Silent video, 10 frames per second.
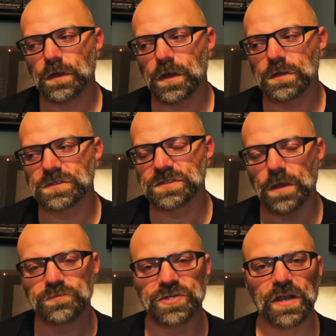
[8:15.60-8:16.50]

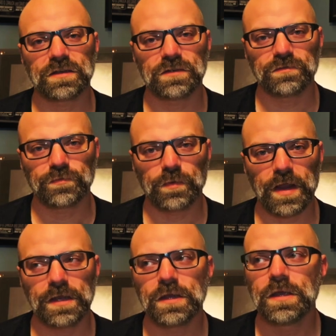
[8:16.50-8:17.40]
subjective,
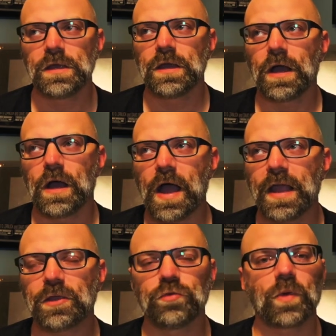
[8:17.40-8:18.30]
right? I
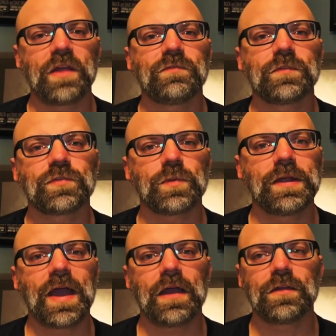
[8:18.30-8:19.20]
can write for three
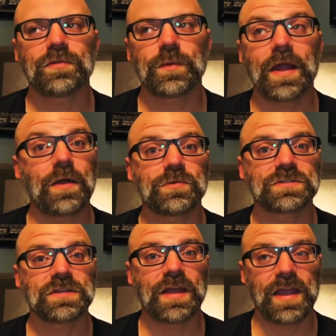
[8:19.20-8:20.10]
hours
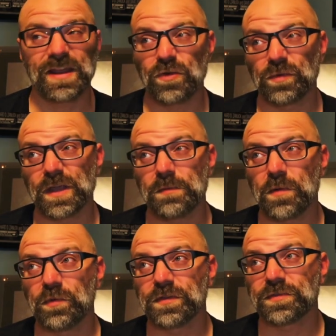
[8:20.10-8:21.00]
today and only come
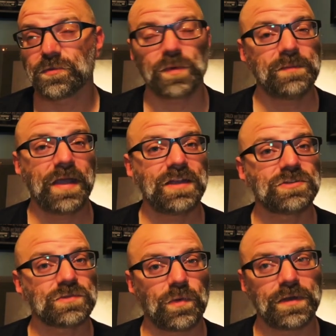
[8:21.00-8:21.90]
up with 3
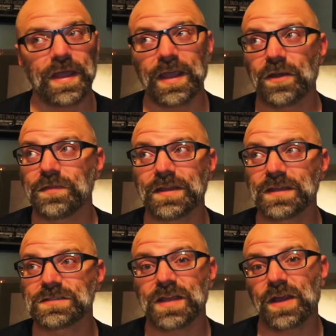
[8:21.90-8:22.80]
pages one day, and on the
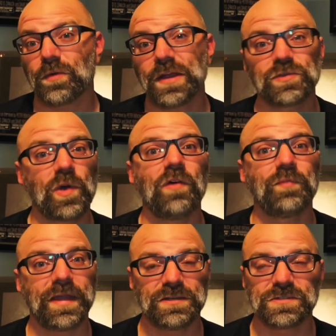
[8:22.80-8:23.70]
next day write 12
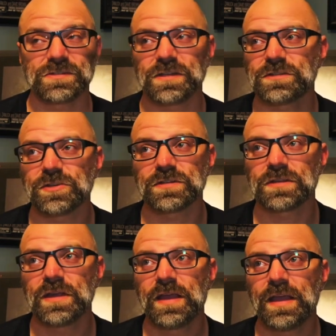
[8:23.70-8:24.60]
pages.
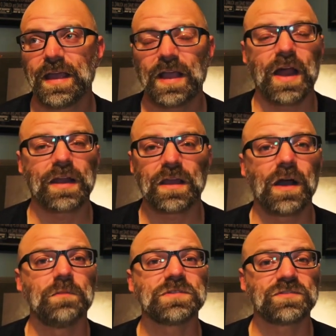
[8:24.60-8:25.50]
It kind of
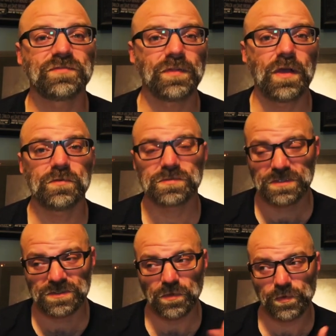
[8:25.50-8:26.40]
comes and flows.
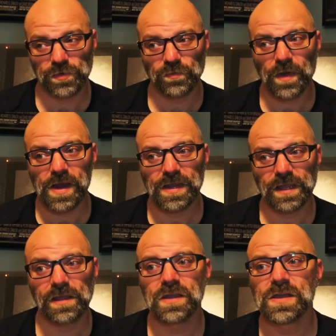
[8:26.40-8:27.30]
And so when you're
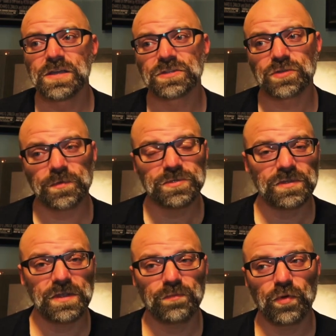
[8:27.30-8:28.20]
writing, so much of
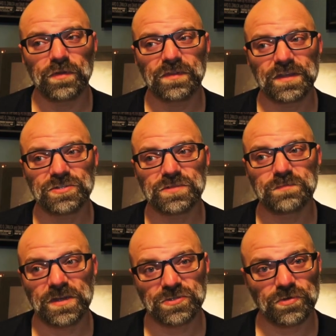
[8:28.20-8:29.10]
the important thing is just
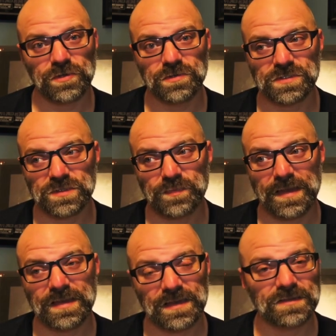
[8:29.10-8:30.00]
make sure you're
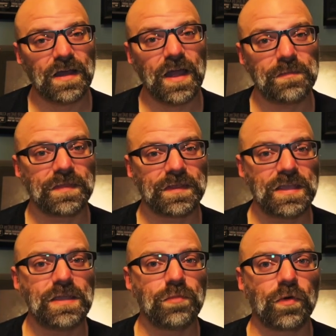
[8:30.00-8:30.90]
spending time at the
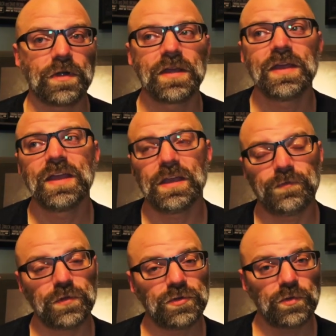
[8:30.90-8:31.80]
keyboard. If
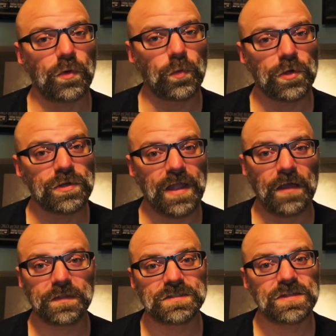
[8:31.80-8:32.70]
you can do a word
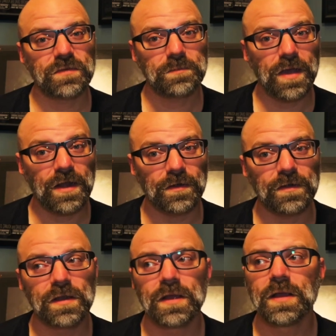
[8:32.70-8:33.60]
count, that's even
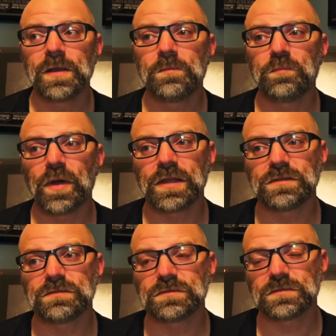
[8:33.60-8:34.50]
better.
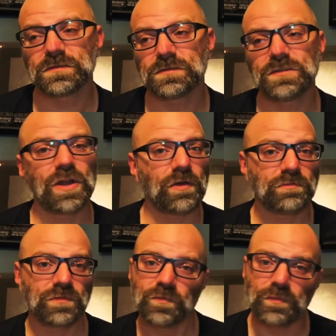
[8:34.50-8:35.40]
But,
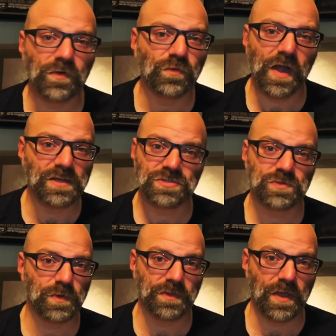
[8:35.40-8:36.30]
writing's
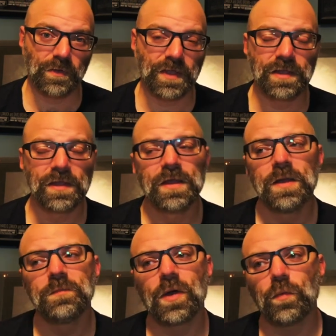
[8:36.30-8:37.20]
just weird that way.
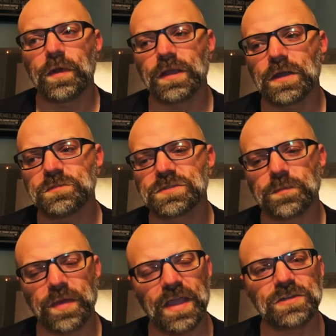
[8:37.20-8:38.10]
But when it comes to
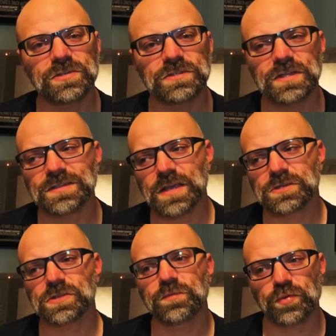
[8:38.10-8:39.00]
pages, it's
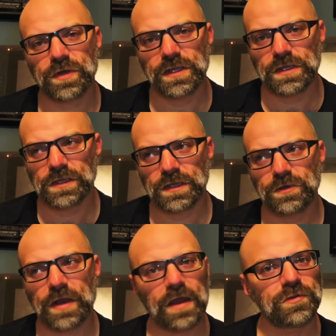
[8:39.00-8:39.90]
actually pretty
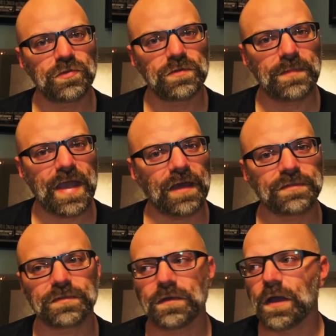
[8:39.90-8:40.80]
clear how to do the
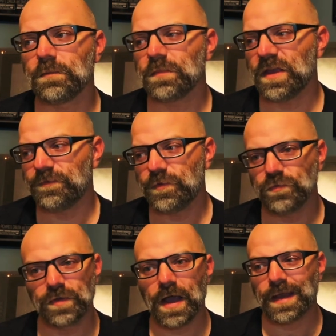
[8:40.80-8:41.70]
math. If
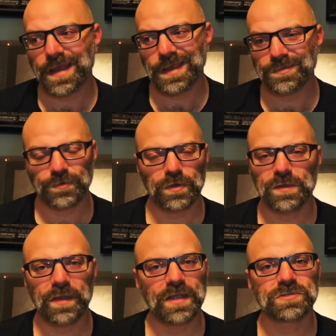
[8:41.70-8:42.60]
you've got a
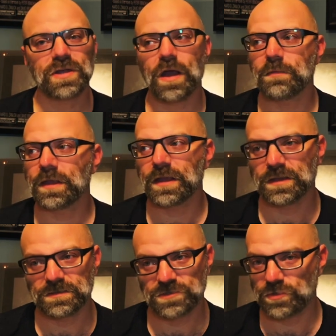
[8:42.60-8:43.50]
30-page comic and
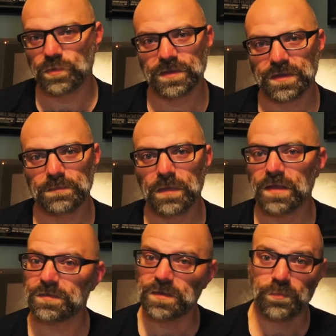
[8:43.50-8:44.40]
it's due within a
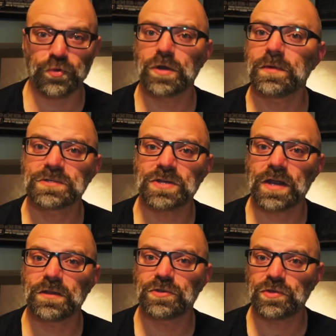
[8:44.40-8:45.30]
month, you pretty much got
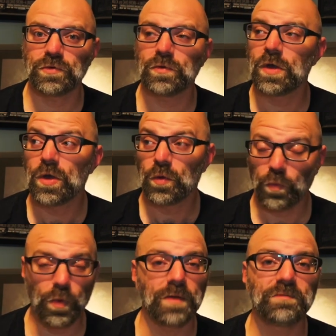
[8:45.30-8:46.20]
to do
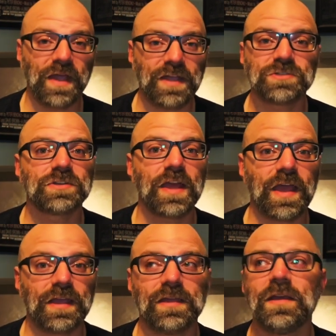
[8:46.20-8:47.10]
1 page a day.